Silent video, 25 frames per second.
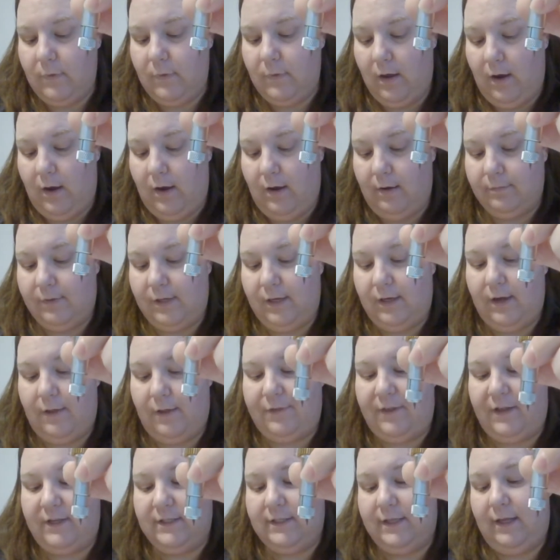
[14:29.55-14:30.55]
Can cut
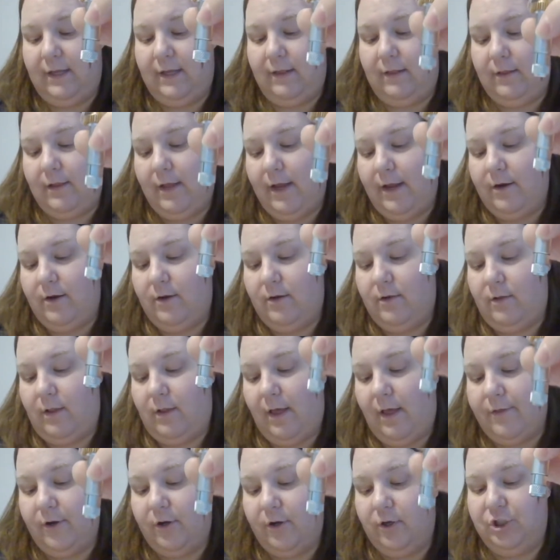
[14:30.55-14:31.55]
things like
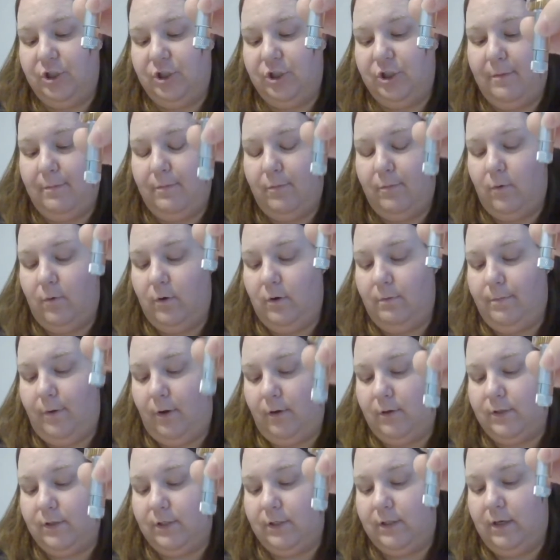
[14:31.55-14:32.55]
leather, chipboard,
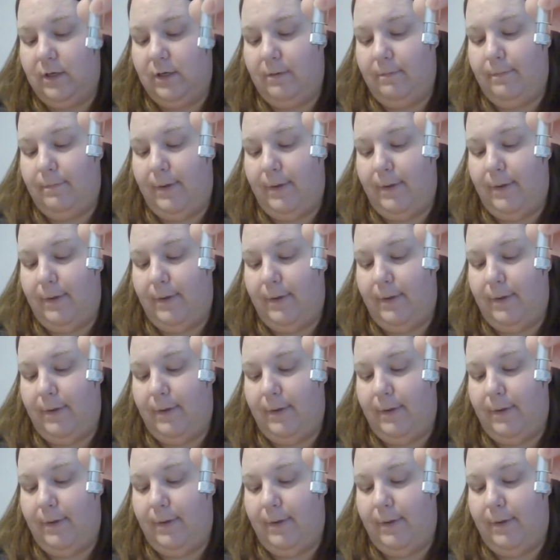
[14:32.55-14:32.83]
balsa,